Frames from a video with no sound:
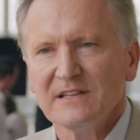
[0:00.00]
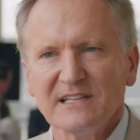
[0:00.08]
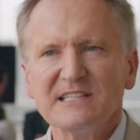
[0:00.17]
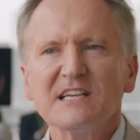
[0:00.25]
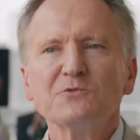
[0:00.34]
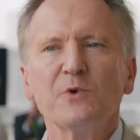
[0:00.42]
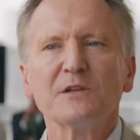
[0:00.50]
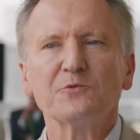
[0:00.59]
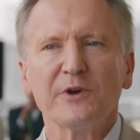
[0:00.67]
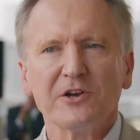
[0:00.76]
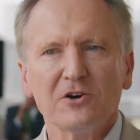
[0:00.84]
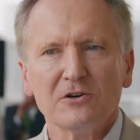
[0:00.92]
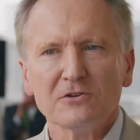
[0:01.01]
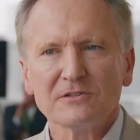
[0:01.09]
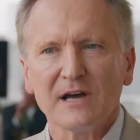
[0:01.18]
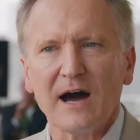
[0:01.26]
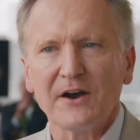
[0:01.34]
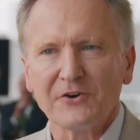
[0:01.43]
This is what we
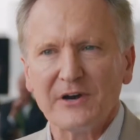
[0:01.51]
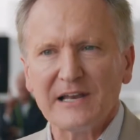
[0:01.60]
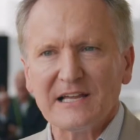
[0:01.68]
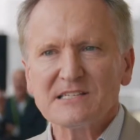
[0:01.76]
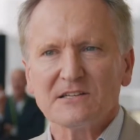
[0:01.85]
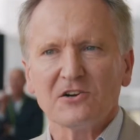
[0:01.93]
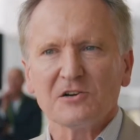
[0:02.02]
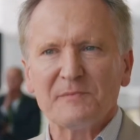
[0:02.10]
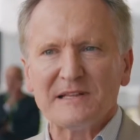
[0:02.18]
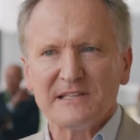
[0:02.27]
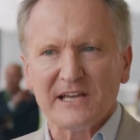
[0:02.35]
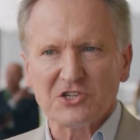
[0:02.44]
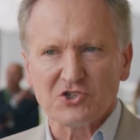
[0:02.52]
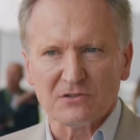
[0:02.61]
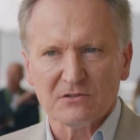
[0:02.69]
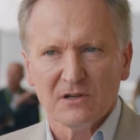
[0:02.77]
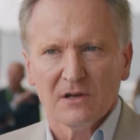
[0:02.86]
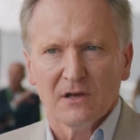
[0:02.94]
called RLS
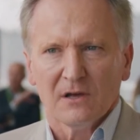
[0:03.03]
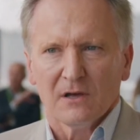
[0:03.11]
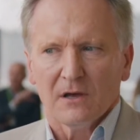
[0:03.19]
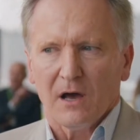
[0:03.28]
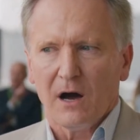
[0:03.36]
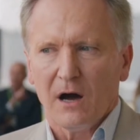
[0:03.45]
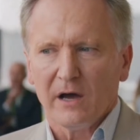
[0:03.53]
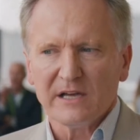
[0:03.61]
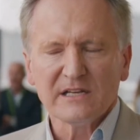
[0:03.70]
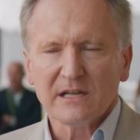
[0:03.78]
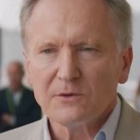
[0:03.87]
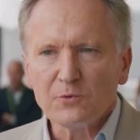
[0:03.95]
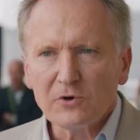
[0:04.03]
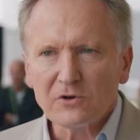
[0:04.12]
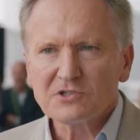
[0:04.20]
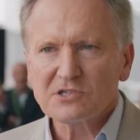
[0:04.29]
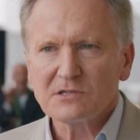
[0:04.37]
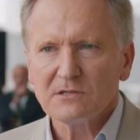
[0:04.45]
augmentation. In other
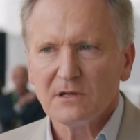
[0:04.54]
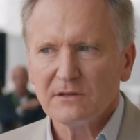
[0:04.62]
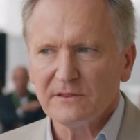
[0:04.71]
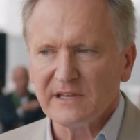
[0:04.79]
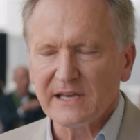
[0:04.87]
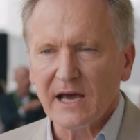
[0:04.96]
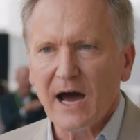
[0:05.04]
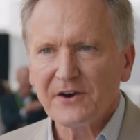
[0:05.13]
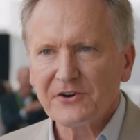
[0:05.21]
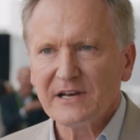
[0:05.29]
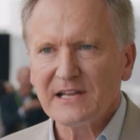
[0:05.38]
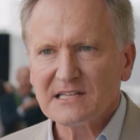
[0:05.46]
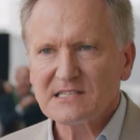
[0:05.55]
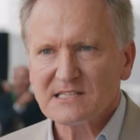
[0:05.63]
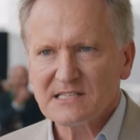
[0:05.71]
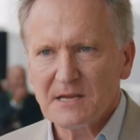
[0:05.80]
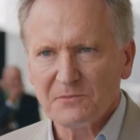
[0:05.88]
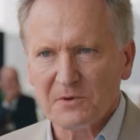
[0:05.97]
words, the RLS
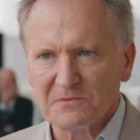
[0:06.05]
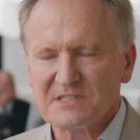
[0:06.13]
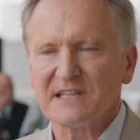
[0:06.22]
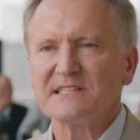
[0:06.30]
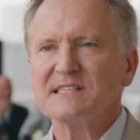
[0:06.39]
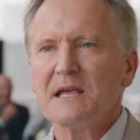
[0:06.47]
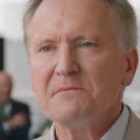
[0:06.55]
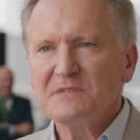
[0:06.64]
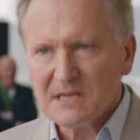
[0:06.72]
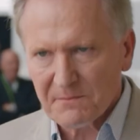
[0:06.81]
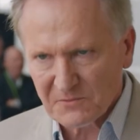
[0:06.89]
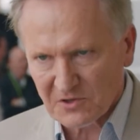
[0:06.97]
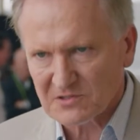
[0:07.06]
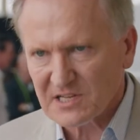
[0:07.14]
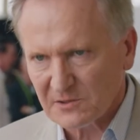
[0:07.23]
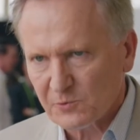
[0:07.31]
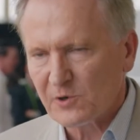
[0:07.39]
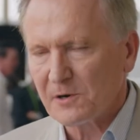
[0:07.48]
symptoms, the same symptoms
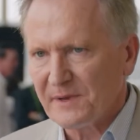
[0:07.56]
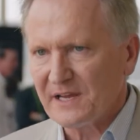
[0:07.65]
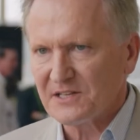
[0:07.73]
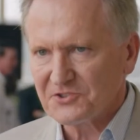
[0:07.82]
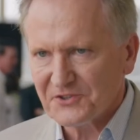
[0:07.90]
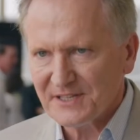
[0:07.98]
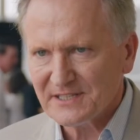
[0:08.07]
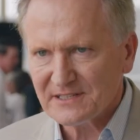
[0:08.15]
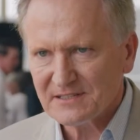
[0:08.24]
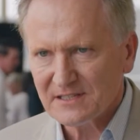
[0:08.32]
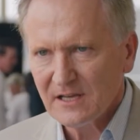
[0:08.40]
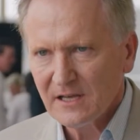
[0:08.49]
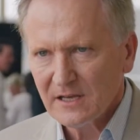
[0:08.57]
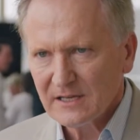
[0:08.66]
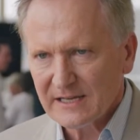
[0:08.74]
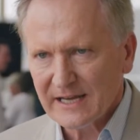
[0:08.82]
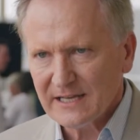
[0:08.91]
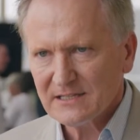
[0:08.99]
that were being treated,
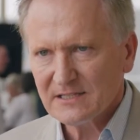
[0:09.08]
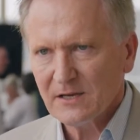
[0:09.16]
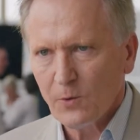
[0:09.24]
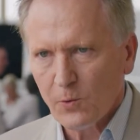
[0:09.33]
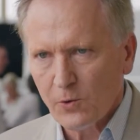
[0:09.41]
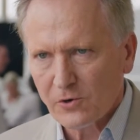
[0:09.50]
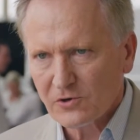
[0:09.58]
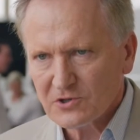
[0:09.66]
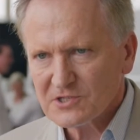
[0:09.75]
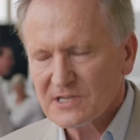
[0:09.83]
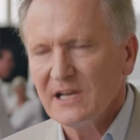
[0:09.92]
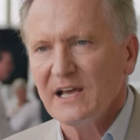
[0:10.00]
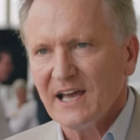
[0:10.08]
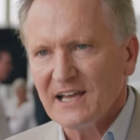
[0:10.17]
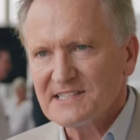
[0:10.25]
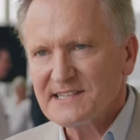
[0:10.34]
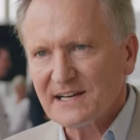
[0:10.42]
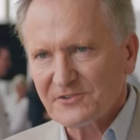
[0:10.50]
get worse
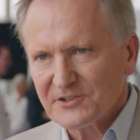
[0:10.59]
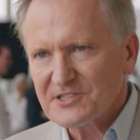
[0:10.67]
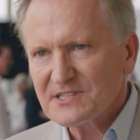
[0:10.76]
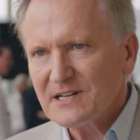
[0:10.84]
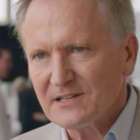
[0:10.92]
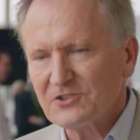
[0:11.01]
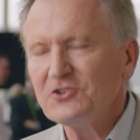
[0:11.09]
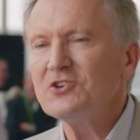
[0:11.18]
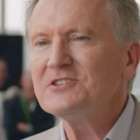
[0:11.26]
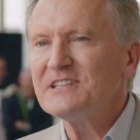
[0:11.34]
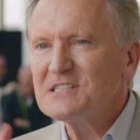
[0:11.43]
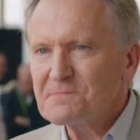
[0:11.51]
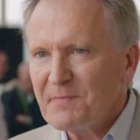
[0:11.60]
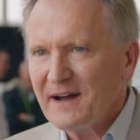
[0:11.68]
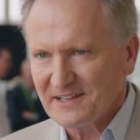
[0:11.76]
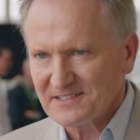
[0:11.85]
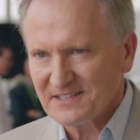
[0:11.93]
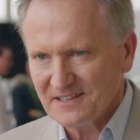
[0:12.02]
as a result, not
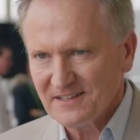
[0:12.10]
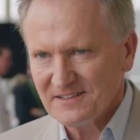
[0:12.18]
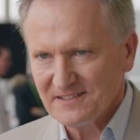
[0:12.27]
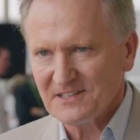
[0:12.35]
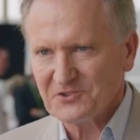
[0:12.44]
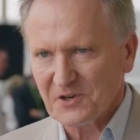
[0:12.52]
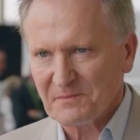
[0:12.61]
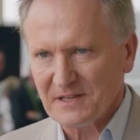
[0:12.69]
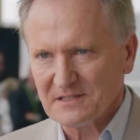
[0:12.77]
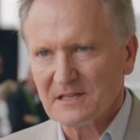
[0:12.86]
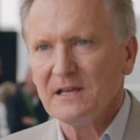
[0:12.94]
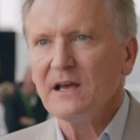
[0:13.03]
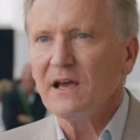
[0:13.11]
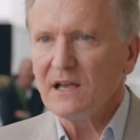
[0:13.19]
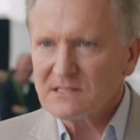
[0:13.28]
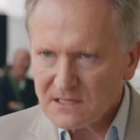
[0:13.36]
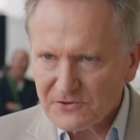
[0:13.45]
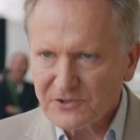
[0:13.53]
despite the treatment,
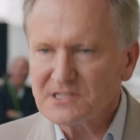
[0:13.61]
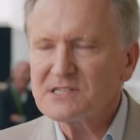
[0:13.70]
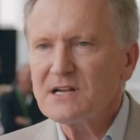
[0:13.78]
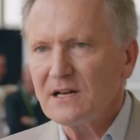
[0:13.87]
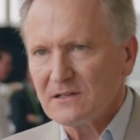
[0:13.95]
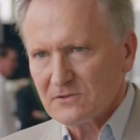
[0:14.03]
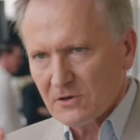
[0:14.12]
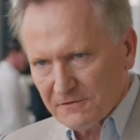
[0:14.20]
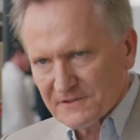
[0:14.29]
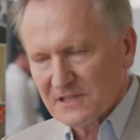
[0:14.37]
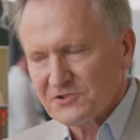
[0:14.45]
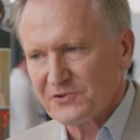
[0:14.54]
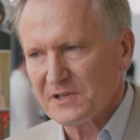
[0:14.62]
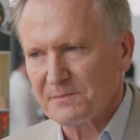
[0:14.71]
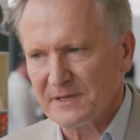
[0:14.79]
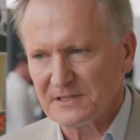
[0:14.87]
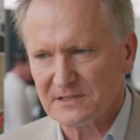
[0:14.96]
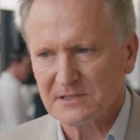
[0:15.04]
as a result of the
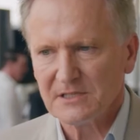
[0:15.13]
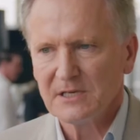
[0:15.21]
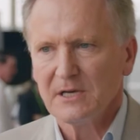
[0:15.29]
treatment.